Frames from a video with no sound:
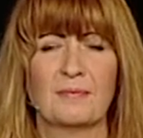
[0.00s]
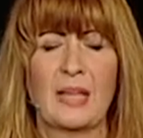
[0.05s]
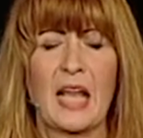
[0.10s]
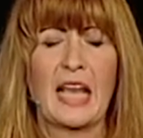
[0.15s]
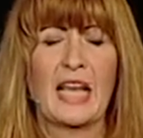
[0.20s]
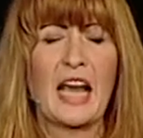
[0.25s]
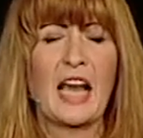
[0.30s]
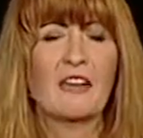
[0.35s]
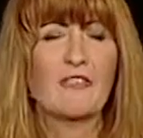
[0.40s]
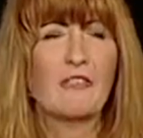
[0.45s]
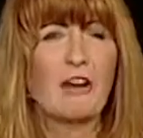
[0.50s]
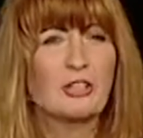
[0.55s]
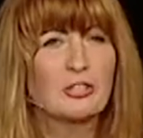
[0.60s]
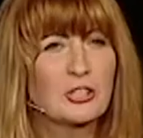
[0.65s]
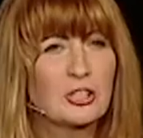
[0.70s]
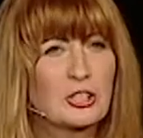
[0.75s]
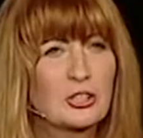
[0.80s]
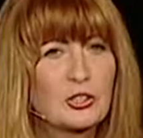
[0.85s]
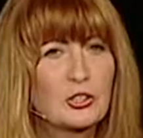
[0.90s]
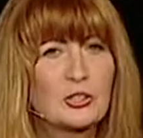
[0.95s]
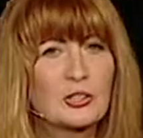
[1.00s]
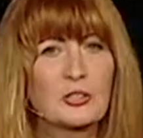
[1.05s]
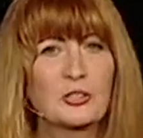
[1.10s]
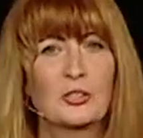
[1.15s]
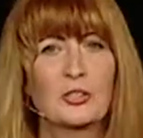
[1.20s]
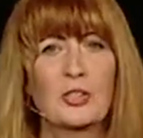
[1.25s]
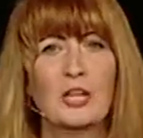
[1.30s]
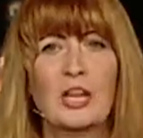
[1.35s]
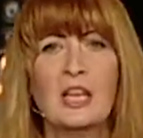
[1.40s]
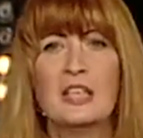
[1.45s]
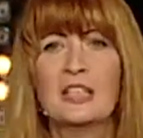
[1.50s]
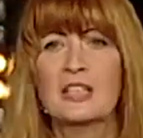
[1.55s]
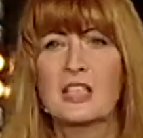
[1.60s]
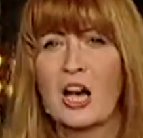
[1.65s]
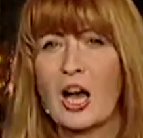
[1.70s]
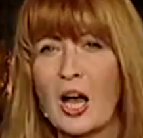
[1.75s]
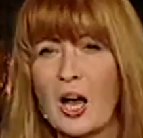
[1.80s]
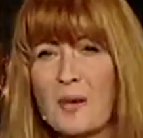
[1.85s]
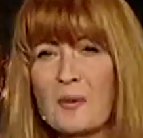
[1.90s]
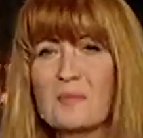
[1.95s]
And I want you to
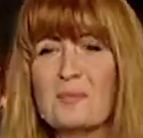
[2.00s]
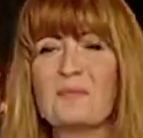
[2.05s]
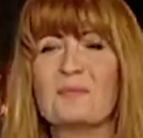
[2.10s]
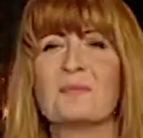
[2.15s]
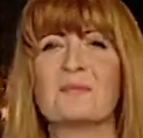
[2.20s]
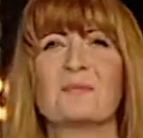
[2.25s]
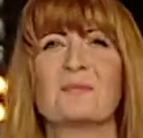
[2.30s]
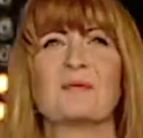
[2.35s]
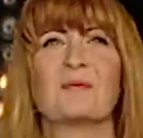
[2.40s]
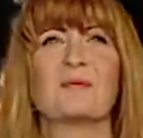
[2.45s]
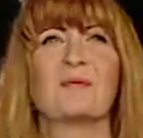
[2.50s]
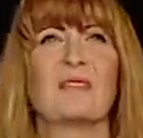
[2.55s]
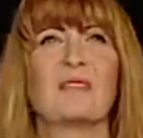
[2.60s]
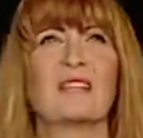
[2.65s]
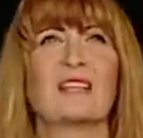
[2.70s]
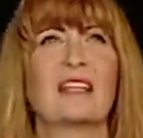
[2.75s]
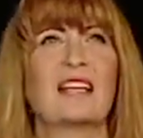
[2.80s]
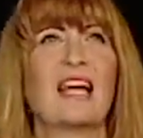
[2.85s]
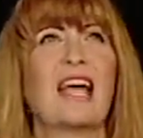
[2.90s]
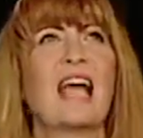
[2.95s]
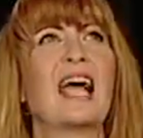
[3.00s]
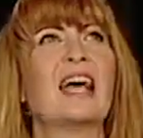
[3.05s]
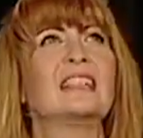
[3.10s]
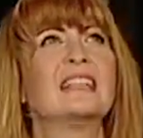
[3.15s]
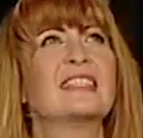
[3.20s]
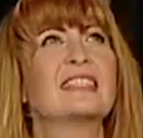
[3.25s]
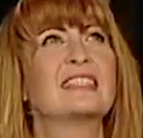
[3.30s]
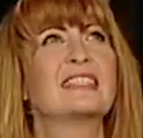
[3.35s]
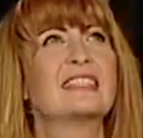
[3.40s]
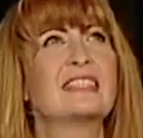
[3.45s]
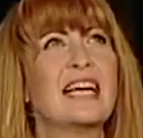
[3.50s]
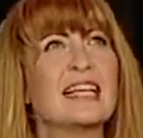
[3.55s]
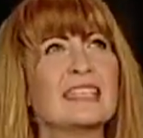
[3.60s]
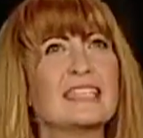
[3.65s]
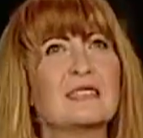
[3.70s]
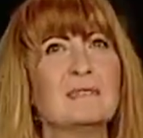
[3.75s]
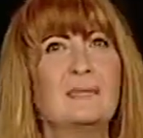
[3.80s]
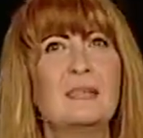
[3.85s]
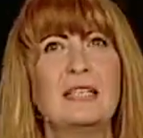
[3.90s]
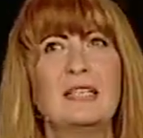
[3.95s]
come and
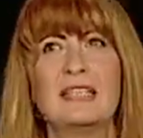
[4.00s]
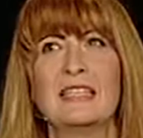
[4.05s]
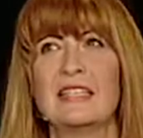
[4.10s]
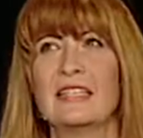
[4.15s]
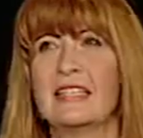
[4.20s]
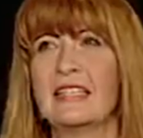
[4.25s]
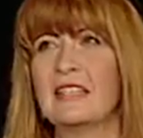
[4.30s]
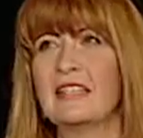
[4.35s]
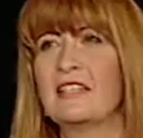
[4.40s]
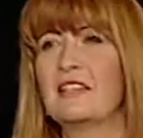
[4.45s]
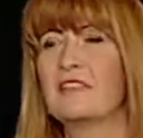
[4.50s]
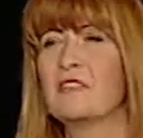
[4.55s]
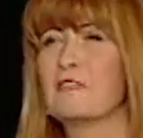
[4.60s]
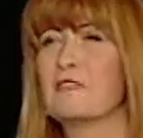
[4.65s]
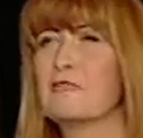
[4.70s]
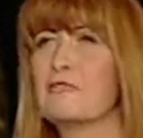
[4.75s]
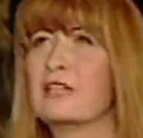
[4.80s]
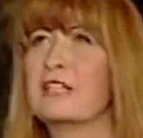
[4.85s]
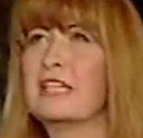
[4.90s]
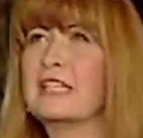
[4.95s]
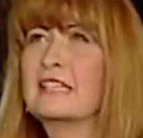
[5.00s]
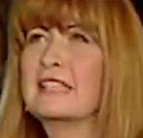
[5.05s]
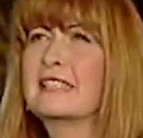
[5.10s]
set me free.